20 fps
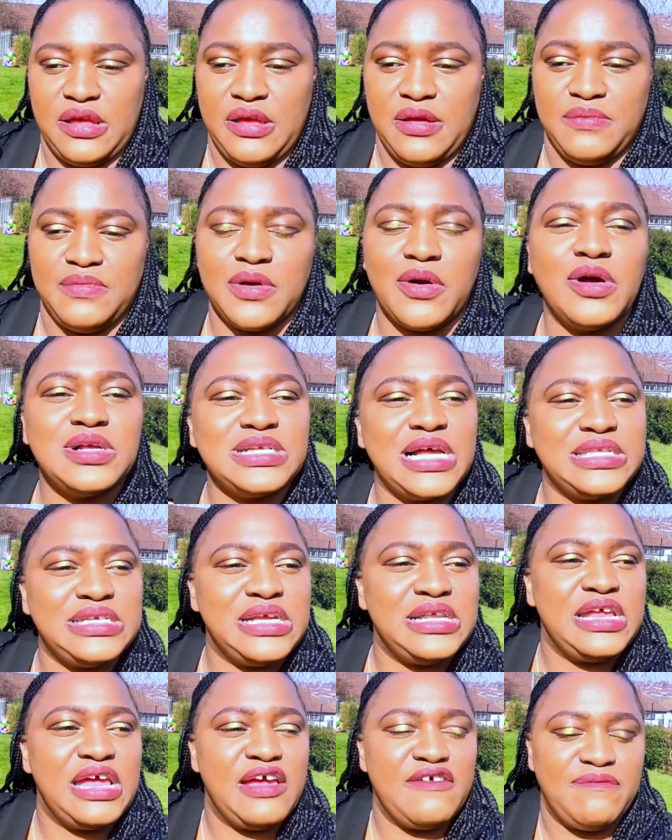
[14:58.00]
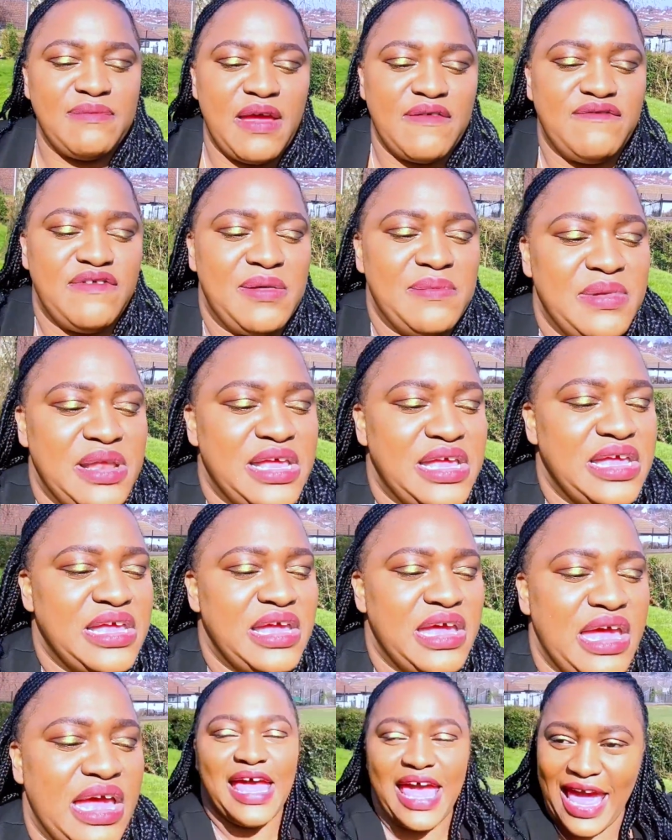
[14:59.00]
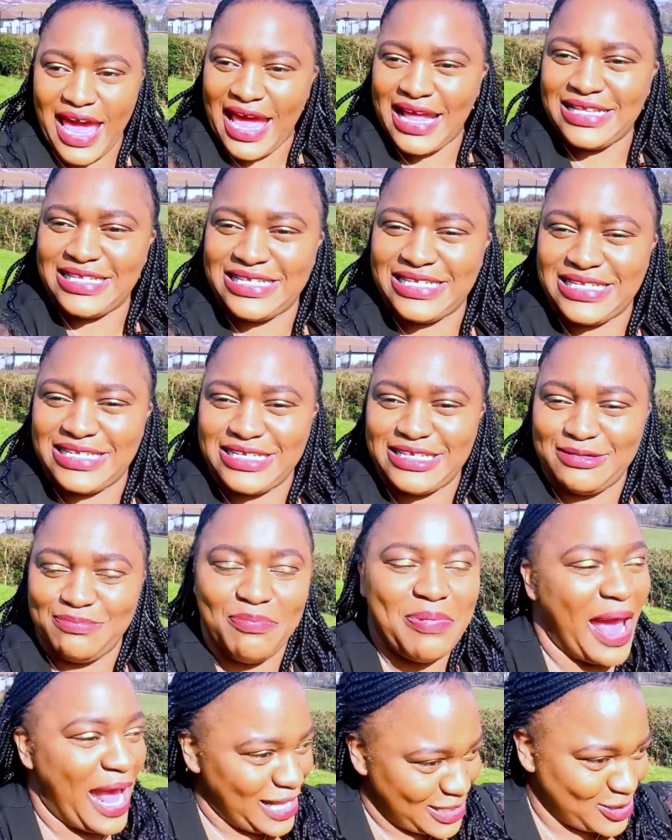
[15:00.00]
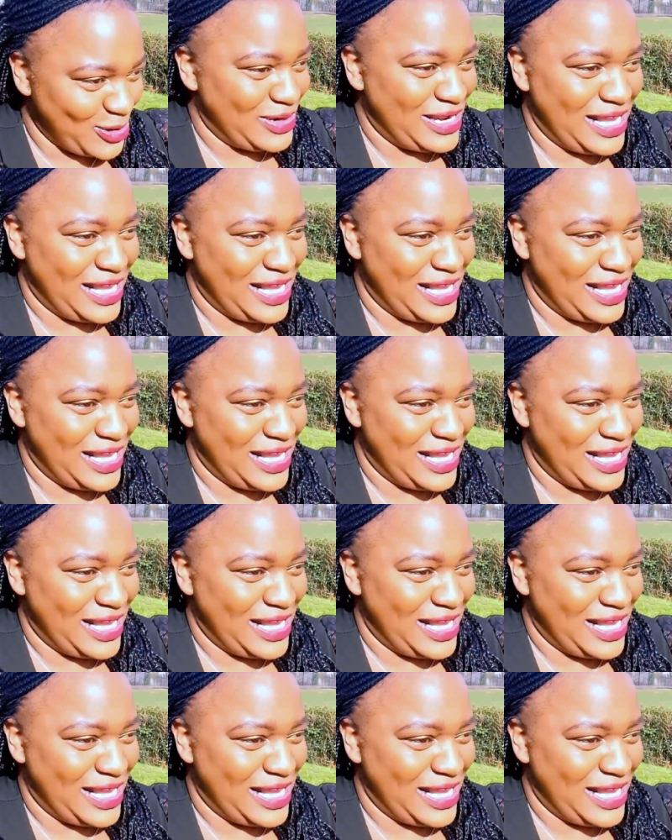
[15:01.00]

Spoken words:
because I didn't have my family here. And based on